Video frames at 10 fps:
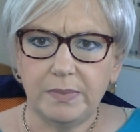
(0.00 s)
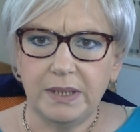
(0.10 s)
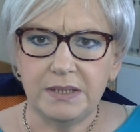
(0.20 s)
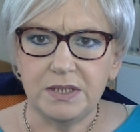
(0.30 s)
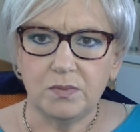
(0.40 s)

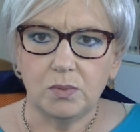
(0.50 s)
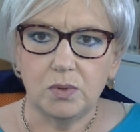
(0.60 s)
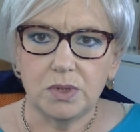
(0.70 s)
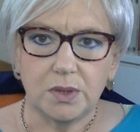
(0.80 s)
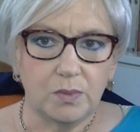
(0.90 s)
plenty of
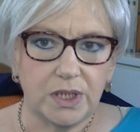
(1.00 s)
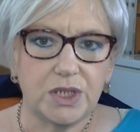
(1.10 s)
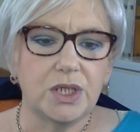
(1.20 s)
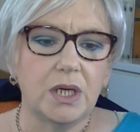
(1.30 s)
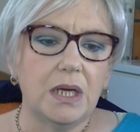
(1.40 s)
water,
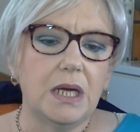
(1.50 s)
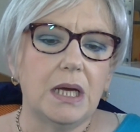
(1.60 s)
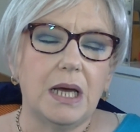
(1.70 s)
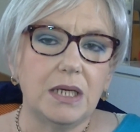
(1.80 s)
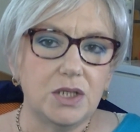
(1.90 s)
which
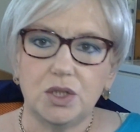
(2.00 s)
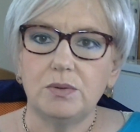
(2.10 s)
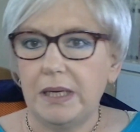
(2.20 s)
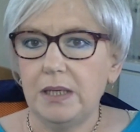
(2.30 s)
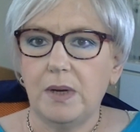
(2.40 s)
I do
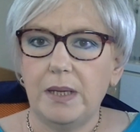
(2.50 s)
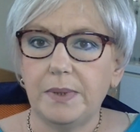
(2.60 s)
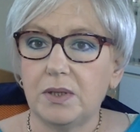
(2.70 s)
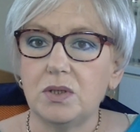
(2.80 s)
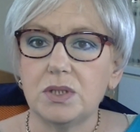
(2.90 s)
anyway,
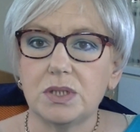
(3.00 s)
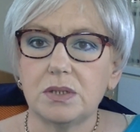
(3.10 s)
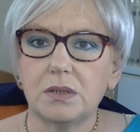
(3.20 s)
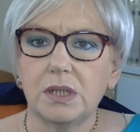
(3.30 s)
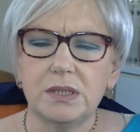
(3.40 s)
because
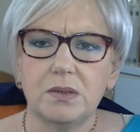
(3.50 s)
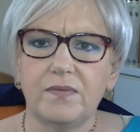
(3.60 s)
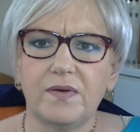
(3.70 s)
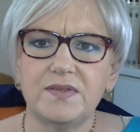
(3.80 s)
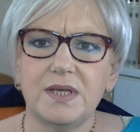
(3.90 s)
I don't know
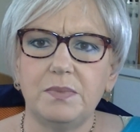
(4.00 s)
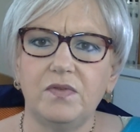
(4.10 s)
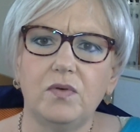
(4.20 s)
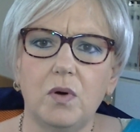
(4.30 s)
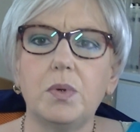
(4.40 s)
if I've said
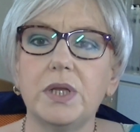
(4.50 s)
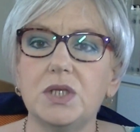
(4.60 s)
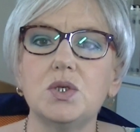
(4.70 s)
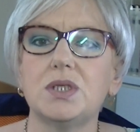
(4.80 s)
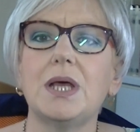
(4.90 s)
before, but
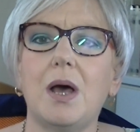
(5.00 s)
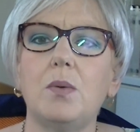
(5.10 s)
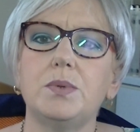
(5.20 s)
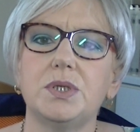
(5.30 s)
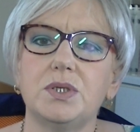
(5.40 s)
it does
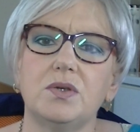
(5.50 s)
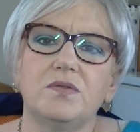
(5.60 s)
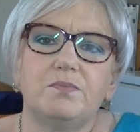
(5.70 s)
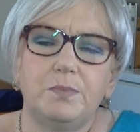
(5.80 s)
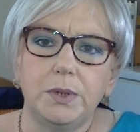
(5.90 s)
help to sort
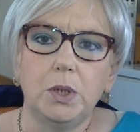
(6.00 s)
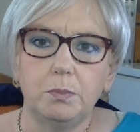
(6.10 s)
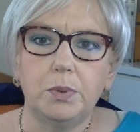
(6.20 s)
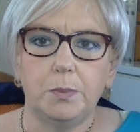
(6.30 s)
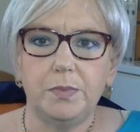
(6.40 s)
of
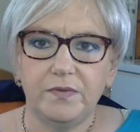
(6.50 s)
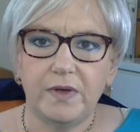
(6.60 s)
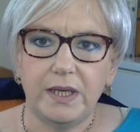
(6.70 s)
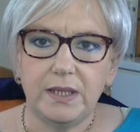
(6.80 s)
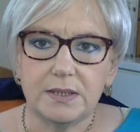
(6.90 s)
plump up the
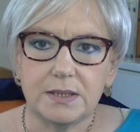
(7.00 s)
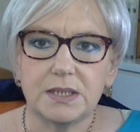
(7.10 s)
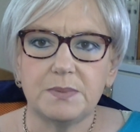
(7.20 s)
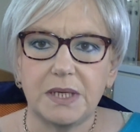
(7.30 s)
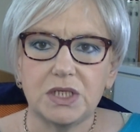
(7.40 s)
veins,
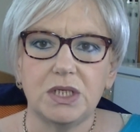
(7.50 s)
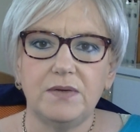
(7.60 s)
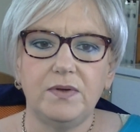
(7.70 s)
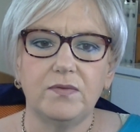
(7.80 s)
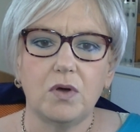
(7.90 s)
especially
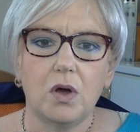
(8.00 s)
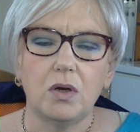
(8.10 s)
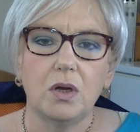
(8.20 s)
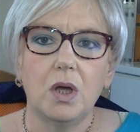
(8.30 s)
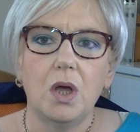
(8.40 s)
if you've got